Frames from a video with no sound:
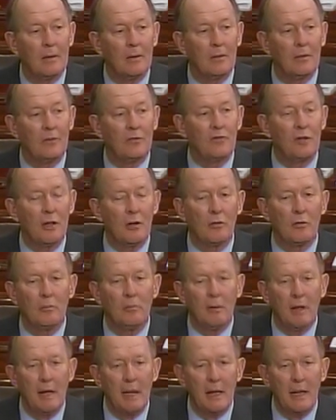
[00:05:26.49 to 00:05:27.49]
Senator
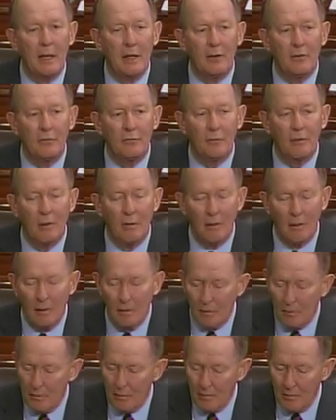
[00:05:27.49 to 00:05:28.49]
Bayh has
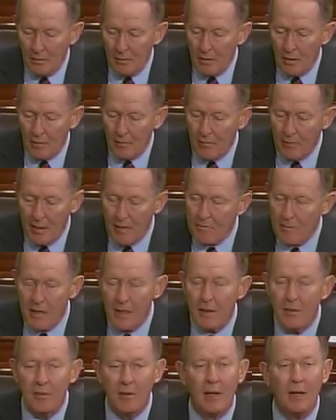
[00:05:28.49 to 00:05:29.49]
a great
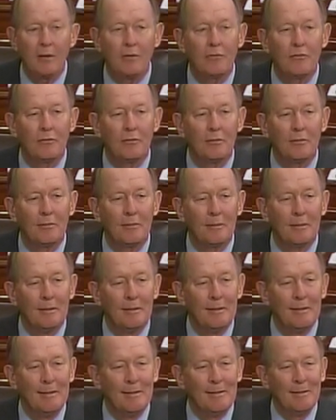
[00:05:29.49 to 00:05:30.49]
many things
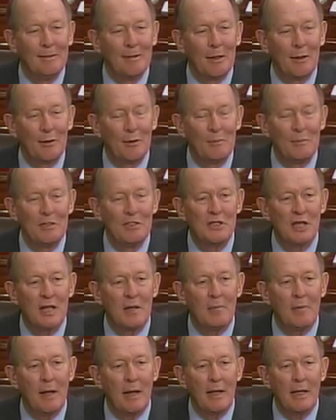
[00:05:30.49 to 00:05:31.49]
that could be
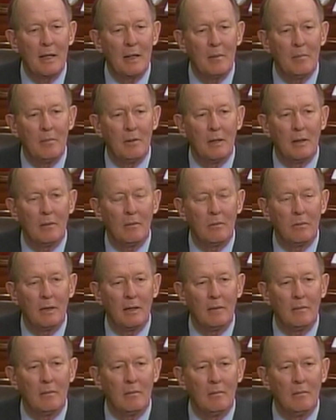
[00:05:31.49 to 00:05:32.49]
said about him, but
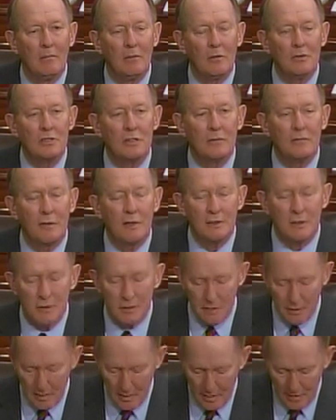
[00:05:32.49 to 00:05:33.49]
what most of
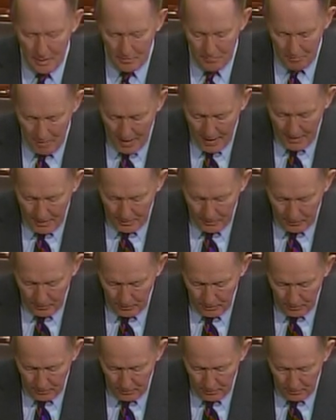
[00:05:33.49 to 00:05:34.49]
us
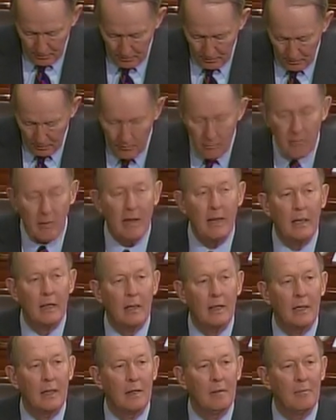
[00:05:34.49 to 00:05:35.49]
admired
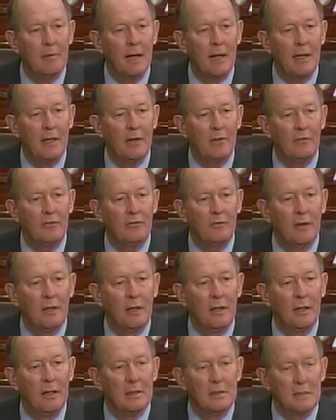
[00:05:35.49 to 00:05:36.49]
greatly about his
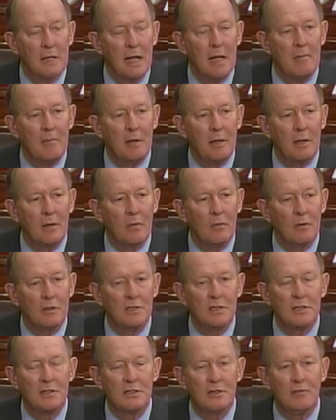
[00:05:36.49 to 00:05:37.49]
time here
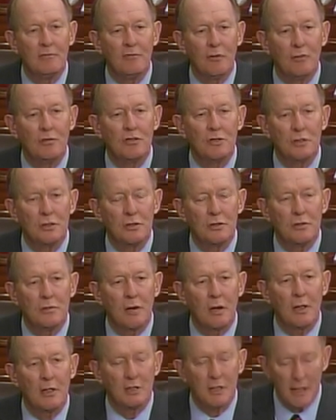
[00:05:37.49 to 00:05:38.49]
was his devotion to
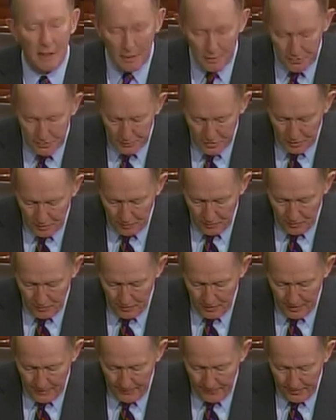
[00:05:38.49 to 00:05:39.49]
our intelligence
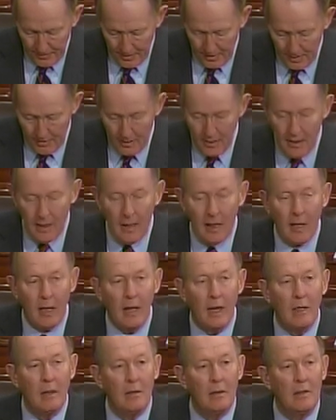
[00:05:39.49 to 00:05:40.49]
community
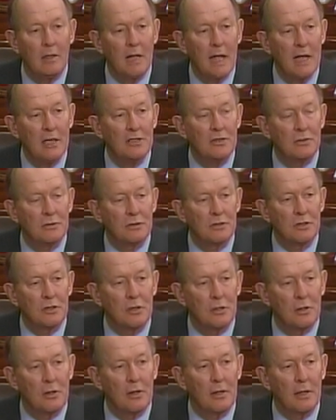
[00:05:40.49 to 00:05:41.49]
and national
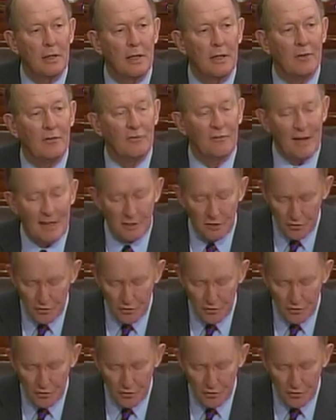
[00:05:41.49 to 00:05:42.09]
security. As vice